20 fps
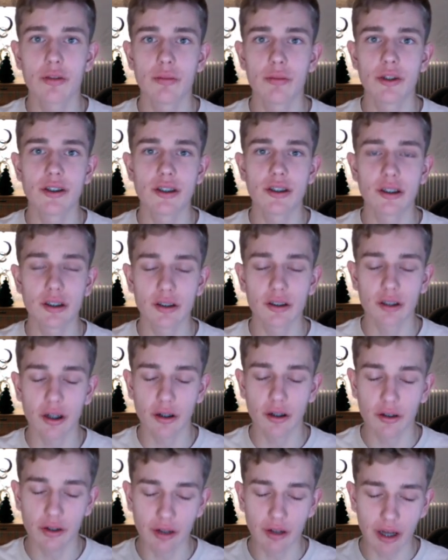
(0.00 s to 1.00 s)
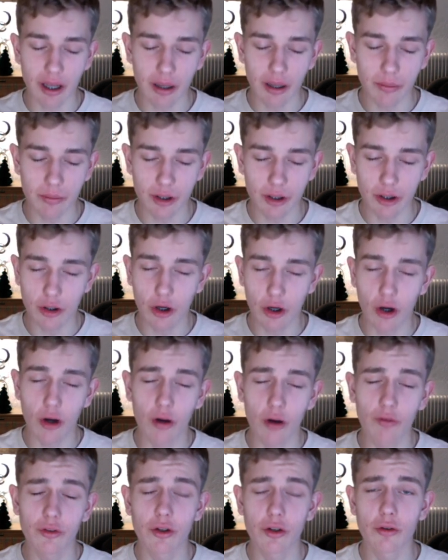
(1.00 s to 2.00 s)
to be sitting there cramming
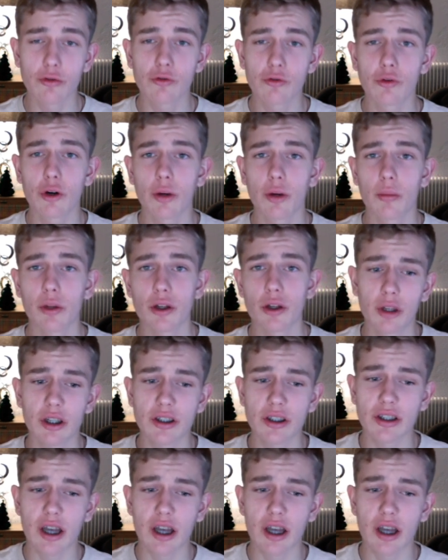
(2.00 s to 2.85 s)
all of those formulas,